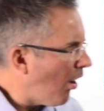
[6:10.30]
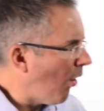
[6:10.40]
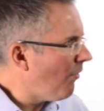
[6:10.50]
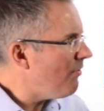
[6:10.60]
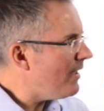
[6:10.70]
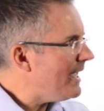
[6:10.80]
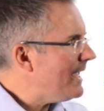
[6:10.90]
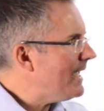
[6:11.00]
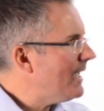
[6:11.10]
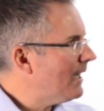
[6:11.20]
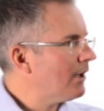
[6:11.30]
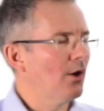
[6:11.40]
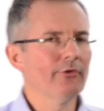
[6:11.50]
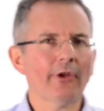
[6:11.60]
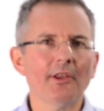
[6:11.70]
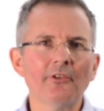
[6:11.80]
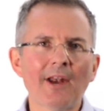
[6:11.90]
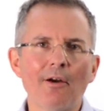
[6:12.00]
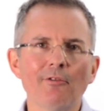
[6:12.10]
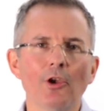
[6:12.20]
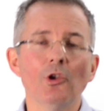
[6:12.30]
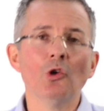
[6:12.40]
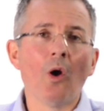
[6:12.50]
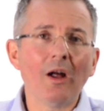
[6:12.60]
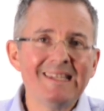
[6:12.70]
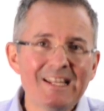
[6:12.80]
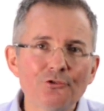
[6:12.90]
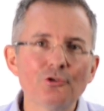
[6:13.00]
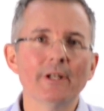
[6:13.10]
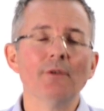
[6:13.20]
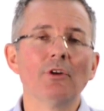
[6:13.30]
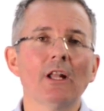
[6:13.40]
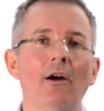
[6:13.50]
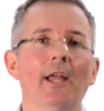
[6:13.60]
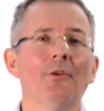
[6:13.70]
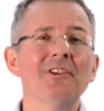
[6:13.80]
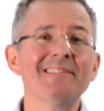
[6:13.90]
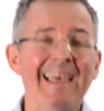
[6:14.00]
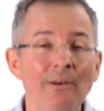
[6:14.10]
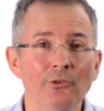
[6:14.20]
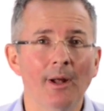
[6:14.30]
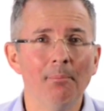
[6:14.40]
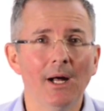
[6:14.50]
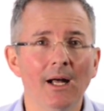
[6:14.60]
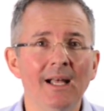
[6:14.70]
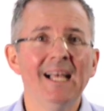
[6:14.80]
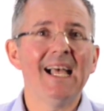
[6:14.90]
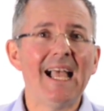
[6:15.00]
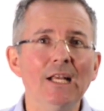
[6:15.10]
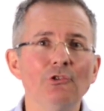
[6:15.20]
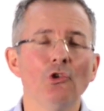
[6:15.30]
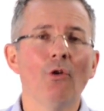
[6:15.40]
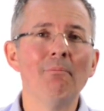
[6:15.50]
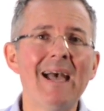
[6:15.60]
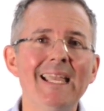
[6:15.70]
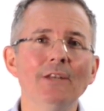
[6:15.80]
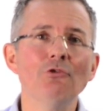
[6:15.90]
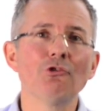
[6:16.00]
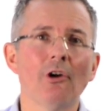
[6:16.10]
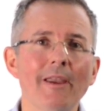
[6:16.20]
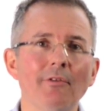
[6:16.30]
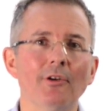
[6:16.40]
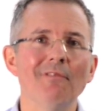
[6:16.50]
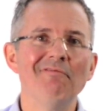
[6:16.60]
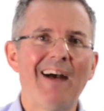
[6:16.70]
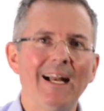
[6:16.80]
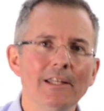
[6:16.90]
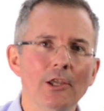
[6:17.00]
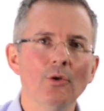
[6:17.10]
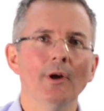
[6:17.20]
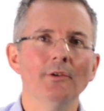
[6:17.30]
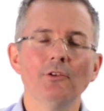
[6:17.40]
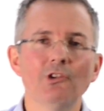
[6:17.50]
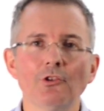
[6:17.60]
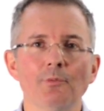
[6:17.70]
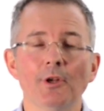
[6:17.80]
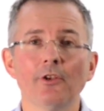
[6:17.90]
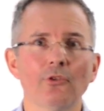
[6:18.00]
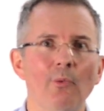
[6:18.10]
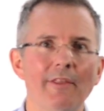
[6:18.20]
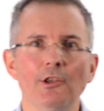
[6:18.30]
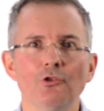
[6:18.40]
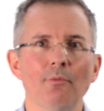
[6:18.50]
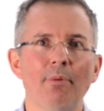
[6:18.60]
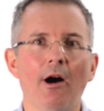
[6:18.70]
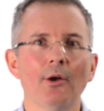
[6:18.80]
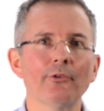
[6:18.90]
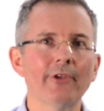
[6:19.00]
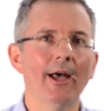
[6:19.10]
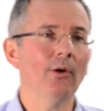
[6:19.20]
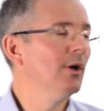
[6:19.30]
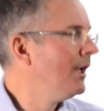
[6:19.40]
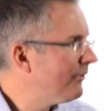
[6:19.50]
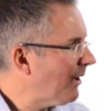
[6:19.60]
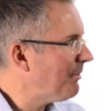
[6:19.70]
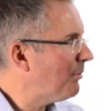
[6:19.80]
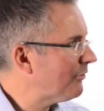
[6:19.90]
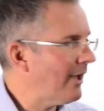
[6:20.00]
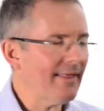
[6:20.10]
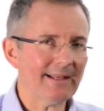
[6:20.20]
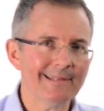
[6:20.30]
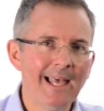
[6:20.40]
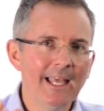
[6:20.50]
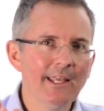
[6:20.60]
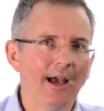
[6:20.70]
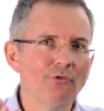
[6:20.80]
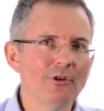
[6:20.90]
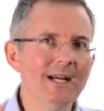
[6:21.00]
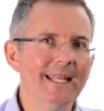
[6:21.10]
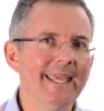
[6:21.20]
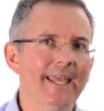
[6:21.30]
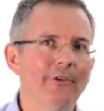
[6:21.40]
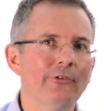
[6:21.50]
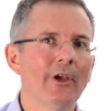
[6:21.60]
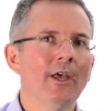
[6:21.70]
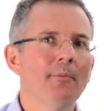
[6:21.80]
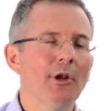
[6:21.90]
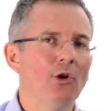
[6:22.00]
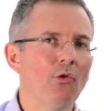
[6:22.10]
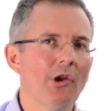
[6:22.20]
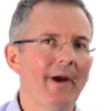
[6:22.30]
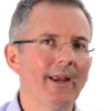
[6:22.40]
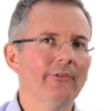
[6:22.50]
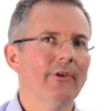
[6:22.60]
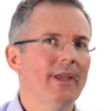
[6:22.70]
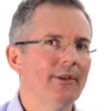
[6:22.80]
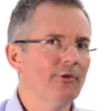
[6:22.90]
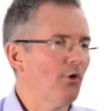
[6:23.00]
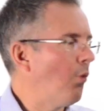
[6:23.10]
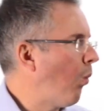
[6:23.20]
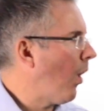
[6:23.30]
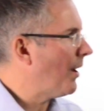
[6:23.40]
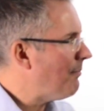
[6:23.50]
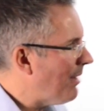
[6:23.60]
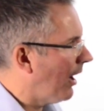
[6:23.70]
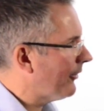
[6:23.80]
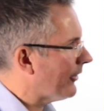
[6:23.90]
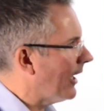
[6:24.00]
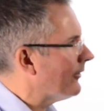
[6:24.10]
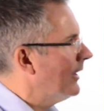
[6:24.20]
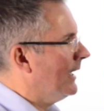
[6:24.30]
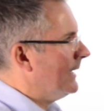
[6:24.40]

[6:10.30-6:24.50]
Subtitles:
On the con side, it's a narrow view. You are literally relying on the sale number as your main driver of value and judgment as to whether you should buy or sell. Some people say that, yeah, it really is putting all your eggs into sort of one basket.